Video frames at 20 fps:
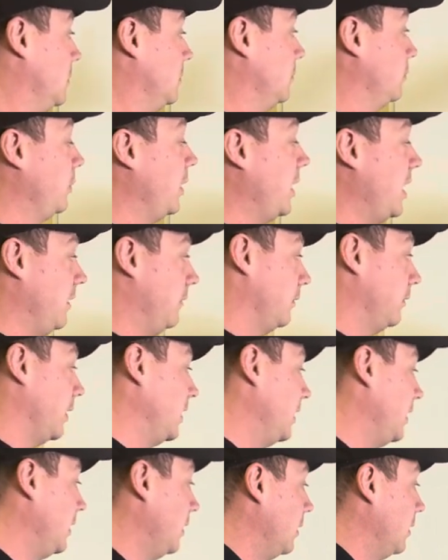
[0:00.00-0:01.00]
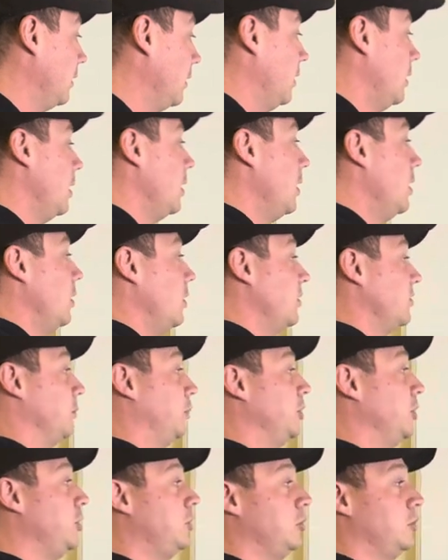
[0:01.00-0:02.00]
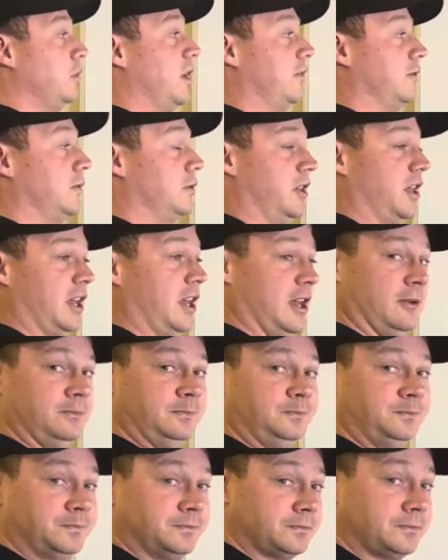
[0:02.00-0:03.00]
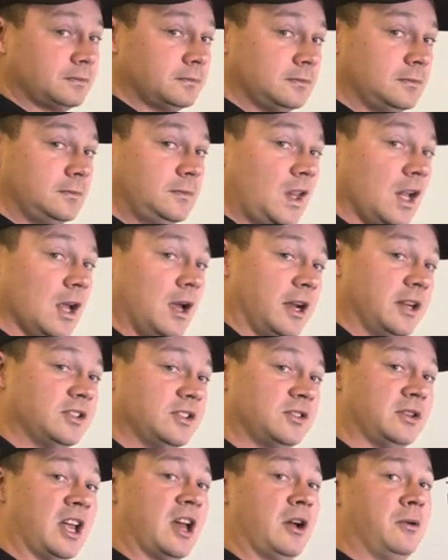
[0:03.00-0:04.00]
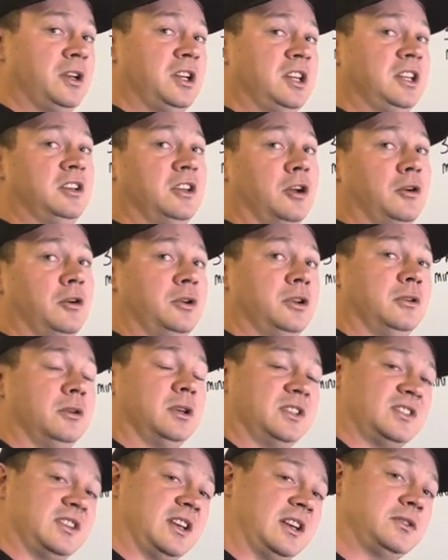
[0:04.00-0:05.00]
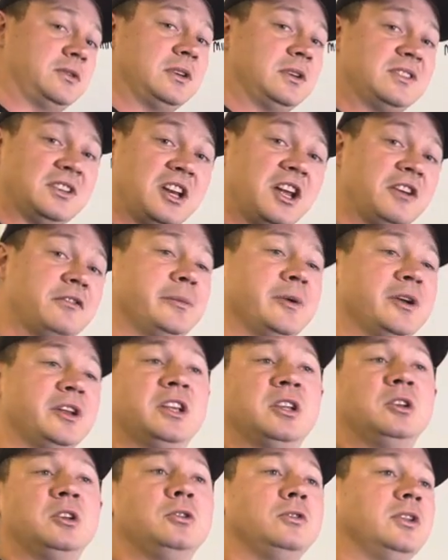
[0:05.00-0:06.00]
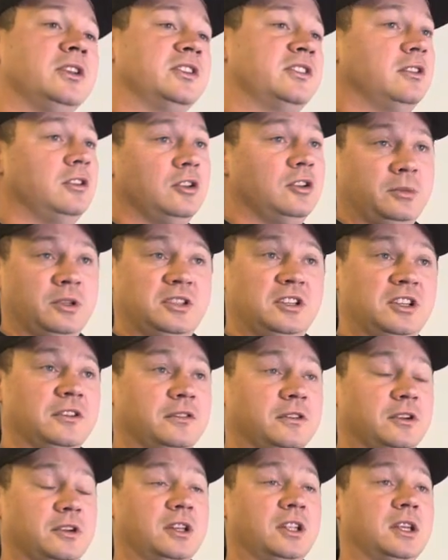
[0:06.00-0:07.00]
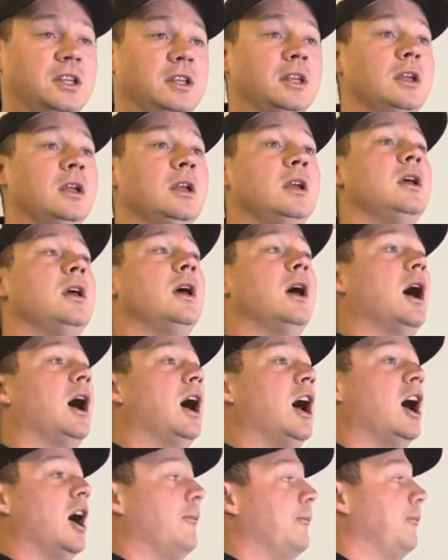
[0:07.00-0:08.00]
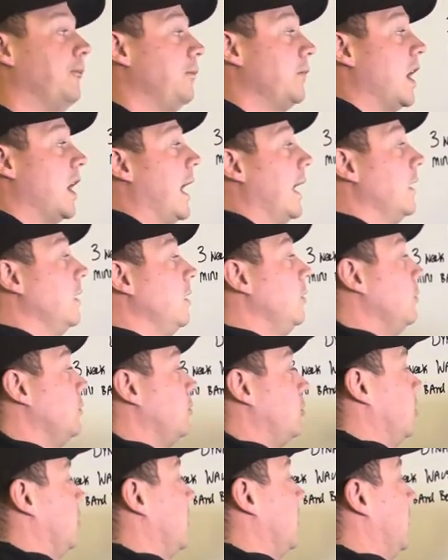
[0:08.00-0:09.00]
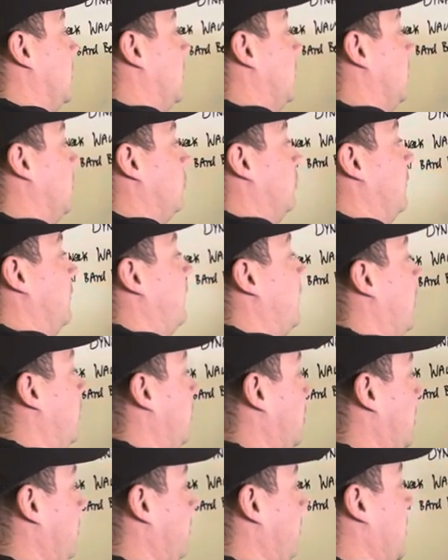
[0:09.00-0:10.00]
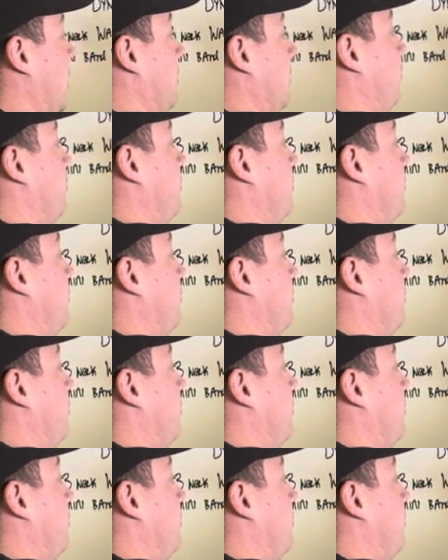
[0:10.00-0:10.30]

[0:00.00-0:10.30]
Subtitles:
wave right here. So what do you do after that? All right, so now we need to go into accessories, and everybody can do this a little bit differently. I usually would follow up my